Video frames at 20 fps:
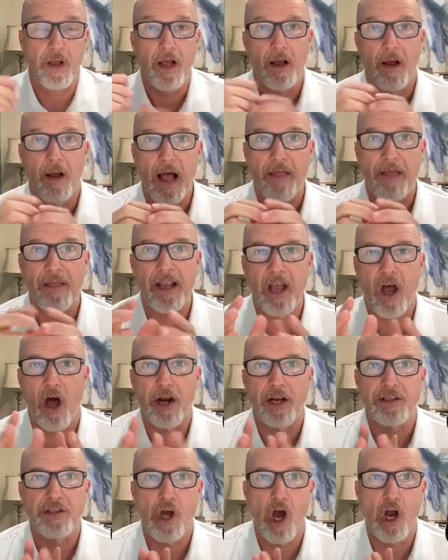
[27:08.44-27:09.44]
I think I ought
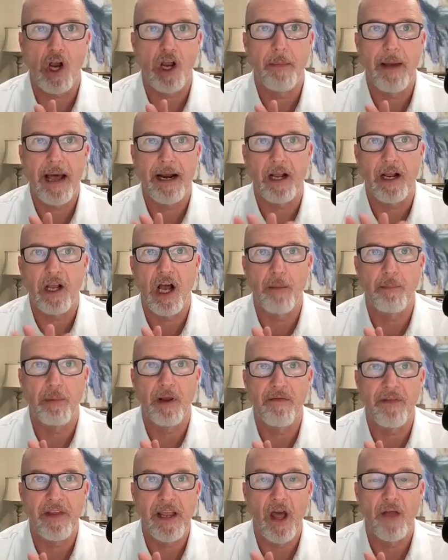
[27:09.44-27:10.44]
to talk about a
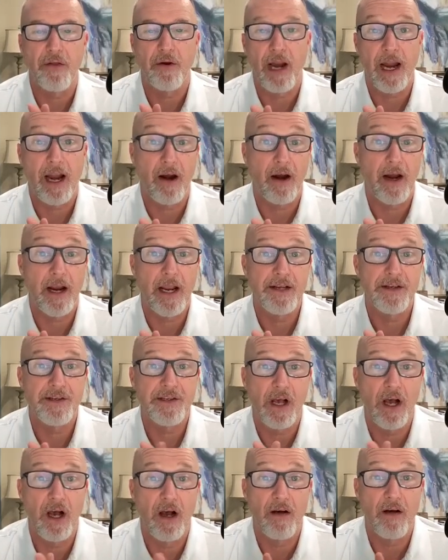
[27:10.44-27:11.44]
couple of the other
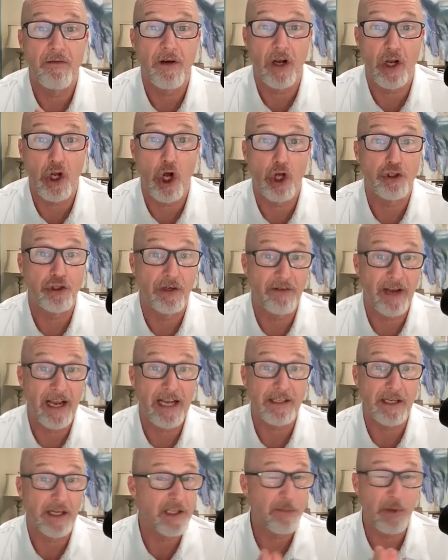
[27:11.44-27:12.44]
areas of a culture of
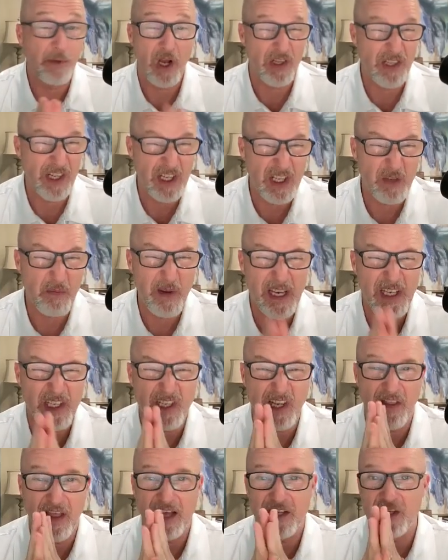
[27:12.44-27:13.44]
excellence because it speaks
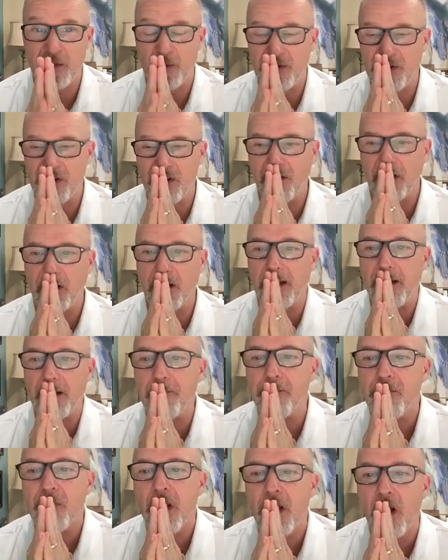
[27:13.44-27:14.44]
to that specifically.
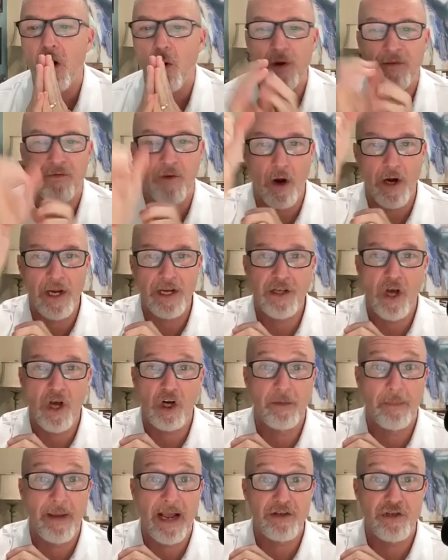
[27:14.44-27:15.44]
We've okay. already
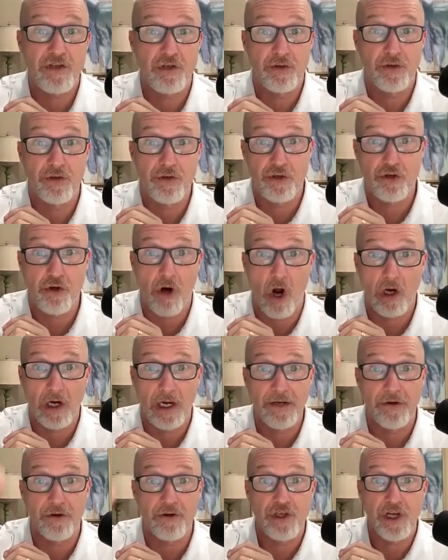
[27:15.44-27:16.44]
talked about sh- strong
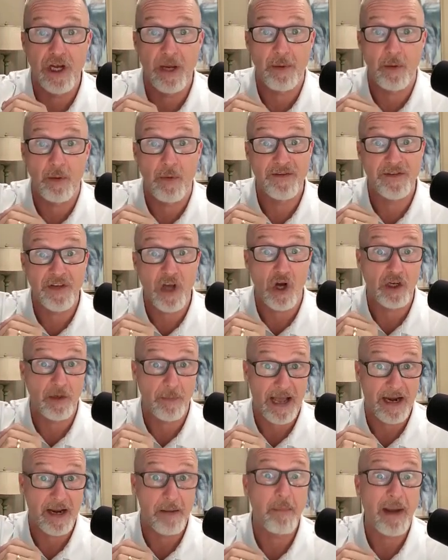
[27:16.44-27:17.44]
leadership and we've talked
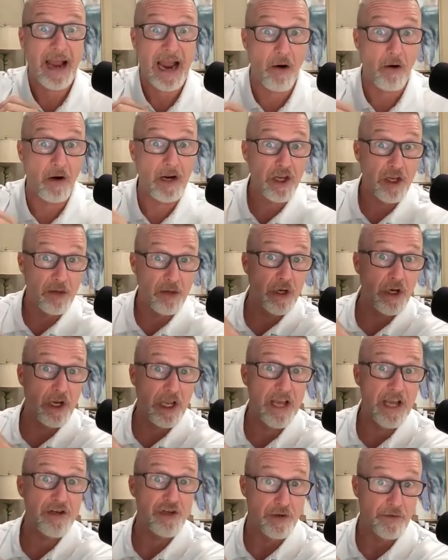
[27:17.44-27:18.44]
about empowering
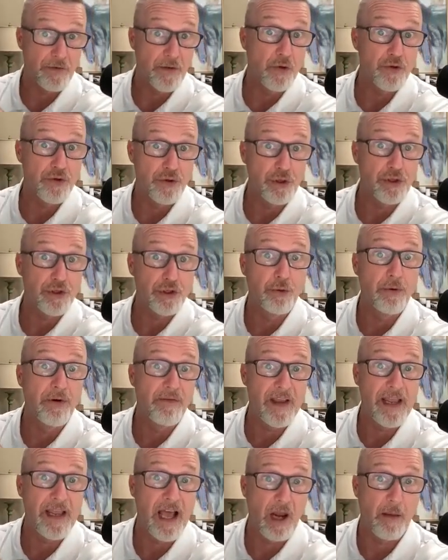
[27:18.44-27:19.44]
communication. Those are two
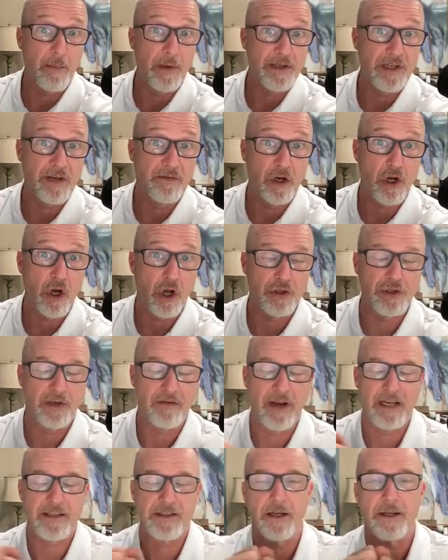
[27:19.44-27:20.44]
of yes. the elements of a culture
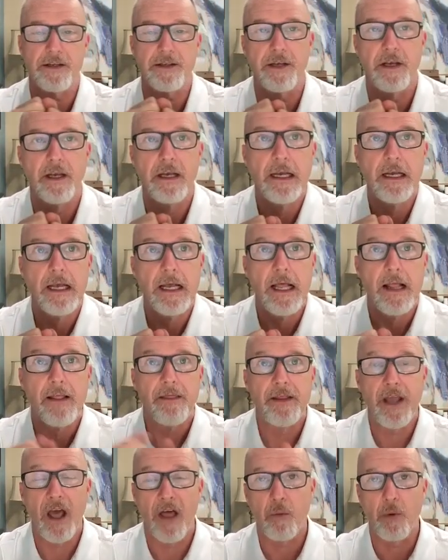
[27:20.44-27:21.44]
of excellence.
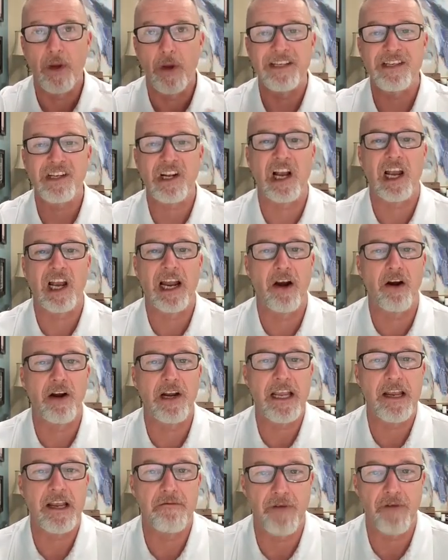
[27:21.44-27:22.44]
Right. The other one is
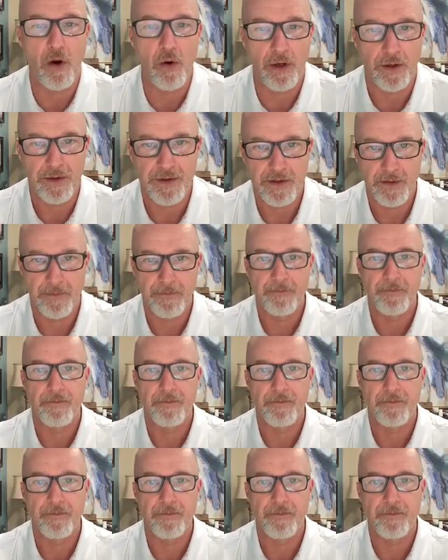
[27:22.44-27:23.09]
clarity and focus.